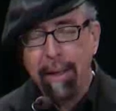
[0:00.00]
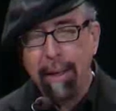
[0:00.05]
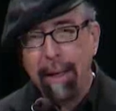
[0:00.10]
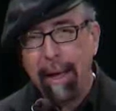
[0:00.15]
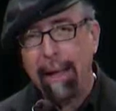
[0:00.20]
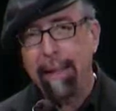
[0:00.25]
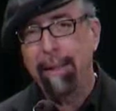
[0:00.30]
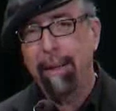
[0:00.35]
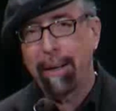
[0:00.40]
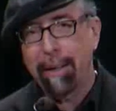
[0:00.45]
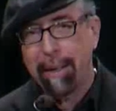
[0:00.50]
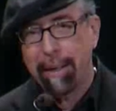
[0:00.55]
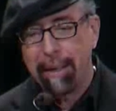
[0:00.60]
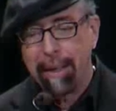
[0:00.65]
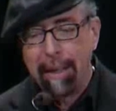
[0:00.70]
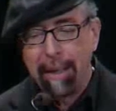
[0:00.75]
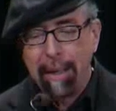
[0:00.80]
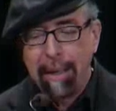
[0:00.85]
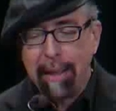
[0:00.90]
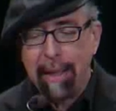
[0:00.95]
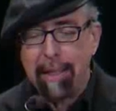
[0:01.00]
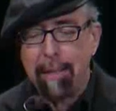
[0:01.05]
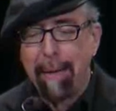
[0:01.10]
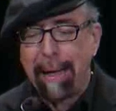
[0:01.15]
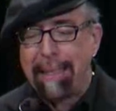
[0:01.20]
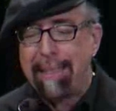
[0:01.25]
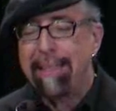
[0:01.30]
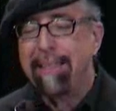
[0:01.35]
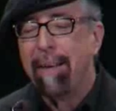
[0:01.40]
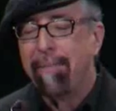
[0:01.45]
Hey, look, there's
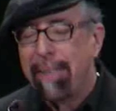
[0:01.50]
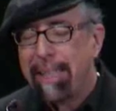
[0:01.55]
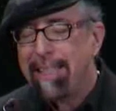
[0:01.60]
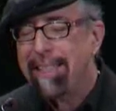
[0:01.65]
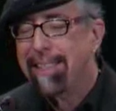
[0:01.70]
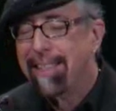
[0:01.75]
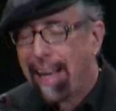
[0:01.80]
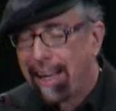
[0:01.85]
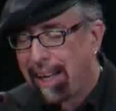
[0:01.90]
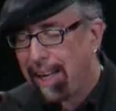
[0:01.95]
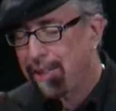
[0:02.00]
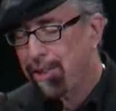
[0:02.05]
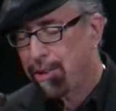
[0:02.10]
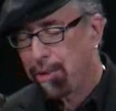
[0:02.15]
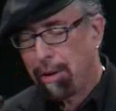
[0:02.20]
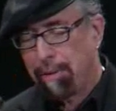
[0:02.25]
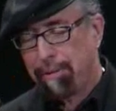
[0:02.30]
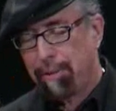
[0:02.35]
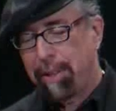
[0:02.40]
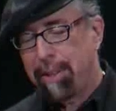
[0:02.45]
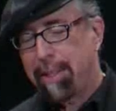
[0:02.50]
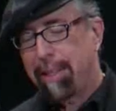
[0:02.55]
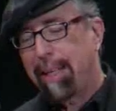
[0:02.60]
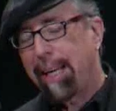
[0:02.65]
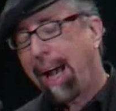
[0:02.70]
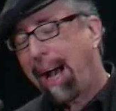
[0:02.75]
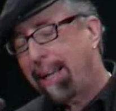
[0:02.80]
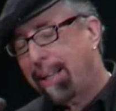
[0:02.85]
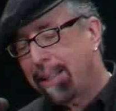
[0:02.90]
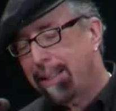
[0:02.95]
about 70 psychic storefronts in the
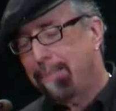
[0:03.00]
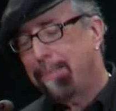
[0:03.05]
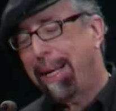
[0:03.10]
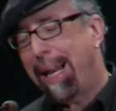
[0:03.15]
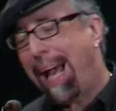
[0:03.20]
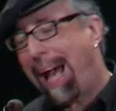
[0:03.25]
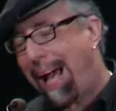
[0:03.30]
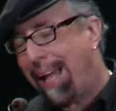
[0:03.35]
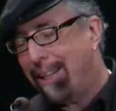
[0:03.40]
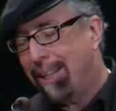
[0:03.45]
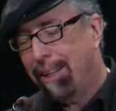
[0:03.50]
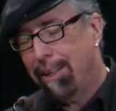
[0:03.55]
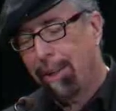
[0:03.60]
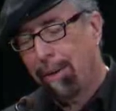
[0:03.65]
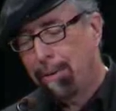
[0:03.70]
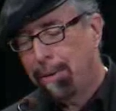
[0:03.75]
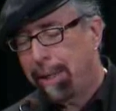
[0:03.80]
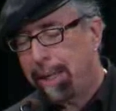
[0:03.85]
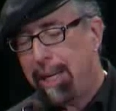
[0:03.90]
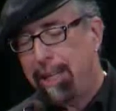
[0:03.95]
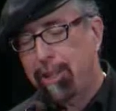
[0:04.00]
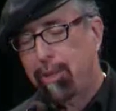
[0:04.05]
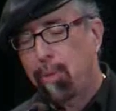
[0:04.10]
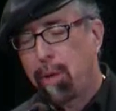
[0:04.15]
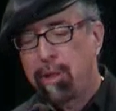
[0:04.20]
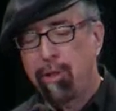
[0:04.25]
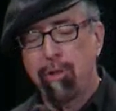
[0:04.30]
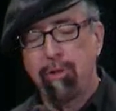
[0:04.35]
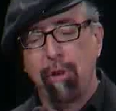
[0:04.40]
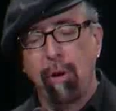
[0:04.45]
island of Manhattan alone, each
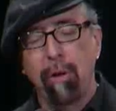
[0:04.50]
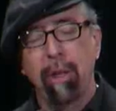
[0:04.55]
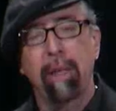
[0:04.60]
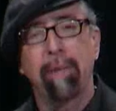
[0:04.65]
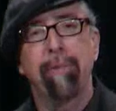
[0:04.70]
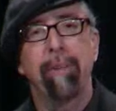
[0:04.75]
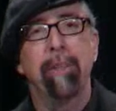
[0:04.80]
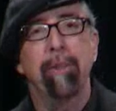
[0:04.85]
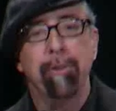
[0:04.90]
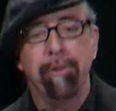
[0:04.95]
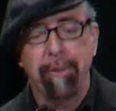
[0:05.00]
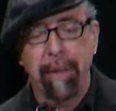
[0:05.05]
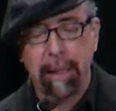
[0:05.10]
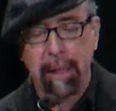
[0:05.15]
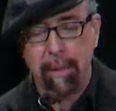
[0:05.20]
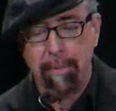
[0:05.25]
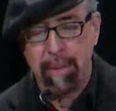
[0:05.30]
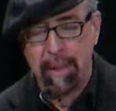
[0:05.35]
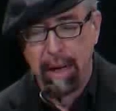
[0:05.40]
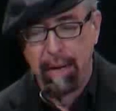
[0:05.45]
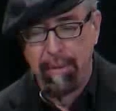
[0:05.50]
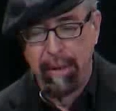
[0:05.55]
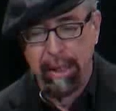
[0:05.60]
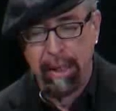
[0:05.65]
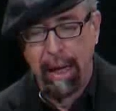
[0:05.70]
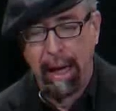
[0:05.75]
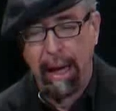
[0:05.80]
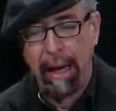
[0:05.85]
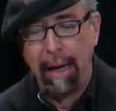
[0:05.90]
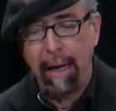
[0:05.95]
one trolling for new victims every
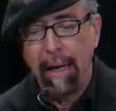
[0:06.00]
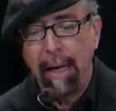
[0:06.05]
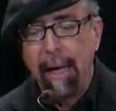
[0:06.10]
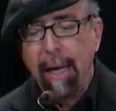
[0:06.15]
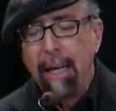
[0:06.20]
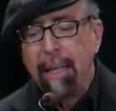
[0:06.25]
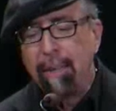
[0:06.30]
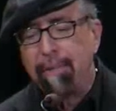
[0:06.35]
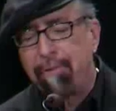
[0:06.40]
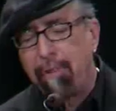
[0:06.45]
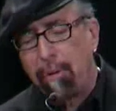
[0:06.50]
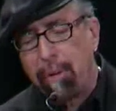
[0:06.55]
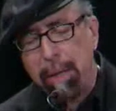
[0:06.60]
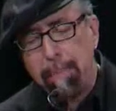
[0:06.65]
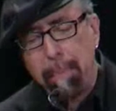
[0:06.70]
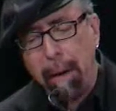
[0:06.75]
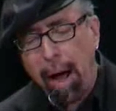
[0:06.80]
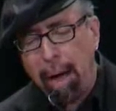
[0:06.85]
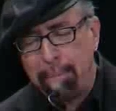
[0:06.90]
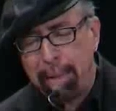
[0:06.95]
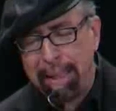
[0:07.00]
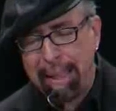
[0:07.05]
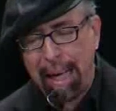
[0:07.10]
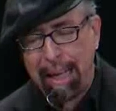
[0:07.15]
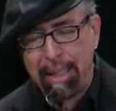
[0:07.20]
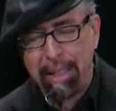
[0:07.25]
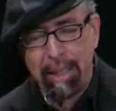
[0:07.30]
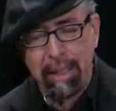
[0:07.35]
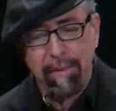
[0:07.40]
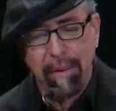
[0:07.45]
day. The phony bomb
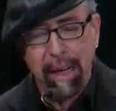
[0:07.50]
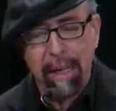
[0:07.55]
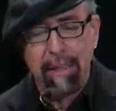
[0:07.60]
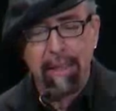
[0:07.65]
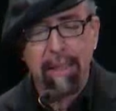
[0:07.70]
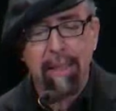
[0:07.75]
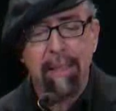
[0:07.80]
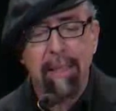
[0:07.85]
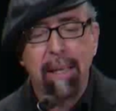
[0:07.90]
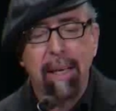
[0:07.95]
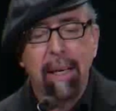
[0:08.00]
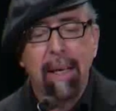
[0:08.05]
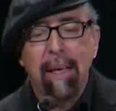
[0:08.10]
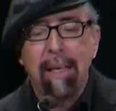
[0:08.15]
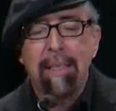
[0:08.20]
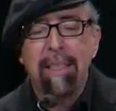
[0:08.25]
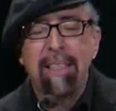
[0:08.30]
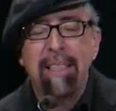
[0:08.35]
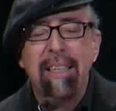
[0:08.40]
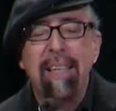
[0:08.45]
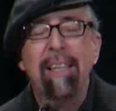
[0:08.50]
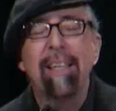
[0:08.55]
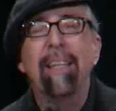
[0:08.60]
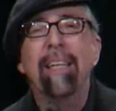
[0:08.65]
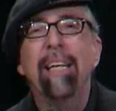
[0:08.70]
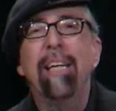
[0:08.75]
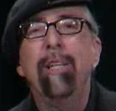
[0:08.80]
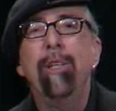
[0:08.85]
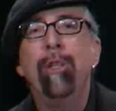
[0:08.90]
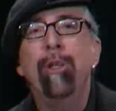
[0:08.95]
detection devices still
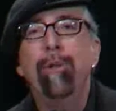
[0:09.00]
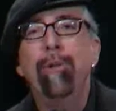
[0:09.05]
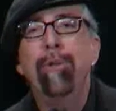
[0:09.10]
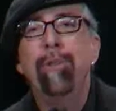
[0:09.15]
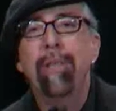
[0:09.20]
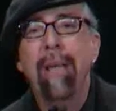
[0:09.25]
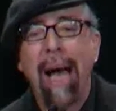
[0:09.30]
in use